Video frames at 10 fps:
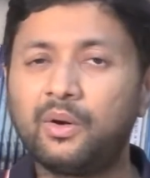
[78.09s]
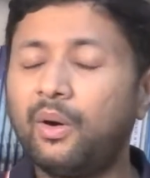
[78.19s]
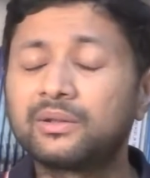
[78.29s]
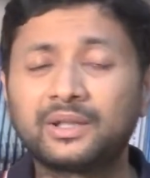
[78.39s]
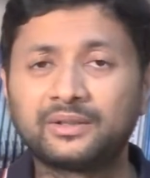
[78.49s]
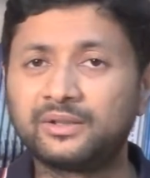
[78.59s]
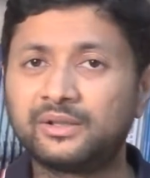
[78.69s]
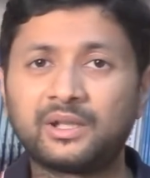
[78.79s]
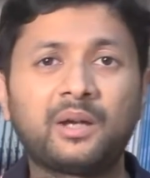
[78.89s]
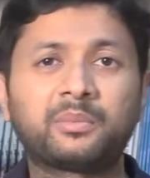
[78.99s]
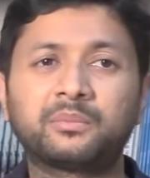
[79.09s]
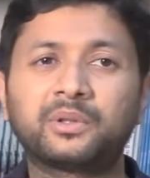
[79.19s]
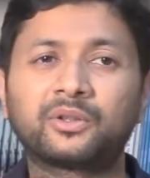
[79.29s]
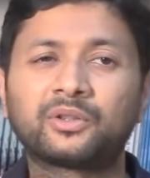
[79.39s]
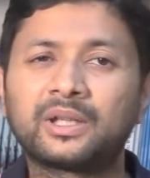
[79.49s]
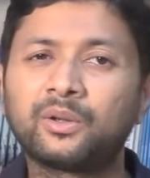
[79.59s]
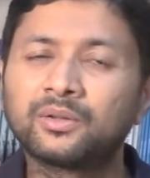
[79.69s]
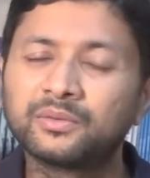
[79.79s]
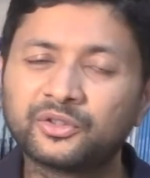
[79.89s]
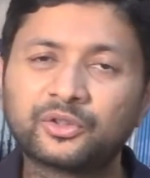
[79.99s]
all that didn't happen because I
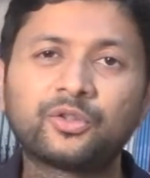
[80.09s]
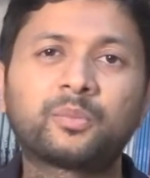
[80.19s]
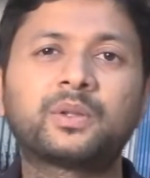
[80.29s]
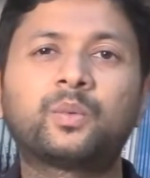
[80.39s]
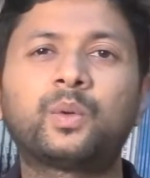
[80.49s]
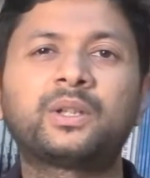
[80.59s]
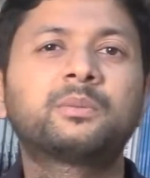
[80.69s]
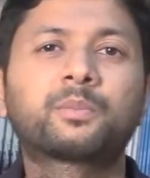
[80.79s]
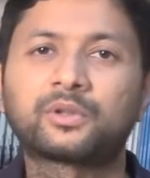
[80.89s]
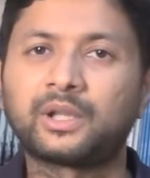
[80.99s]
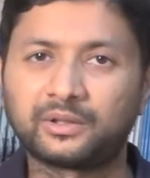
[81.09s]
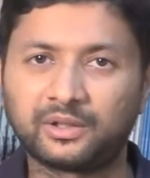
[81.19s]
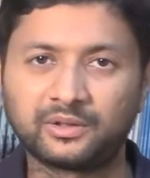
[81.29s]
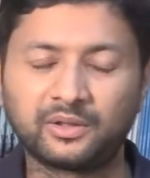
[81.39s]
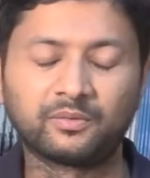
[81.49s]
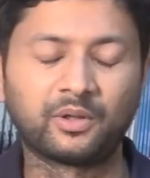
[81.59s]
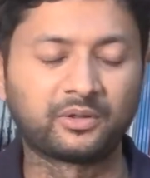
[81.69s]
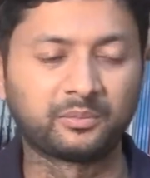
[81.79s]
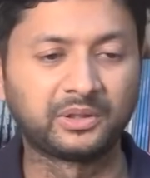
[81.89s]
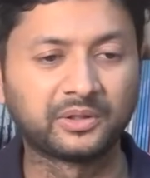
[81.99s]
always grew up in a very protected
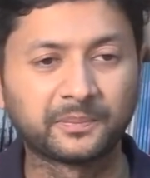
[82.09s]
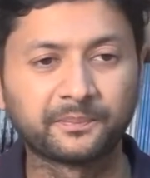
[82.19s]
environment.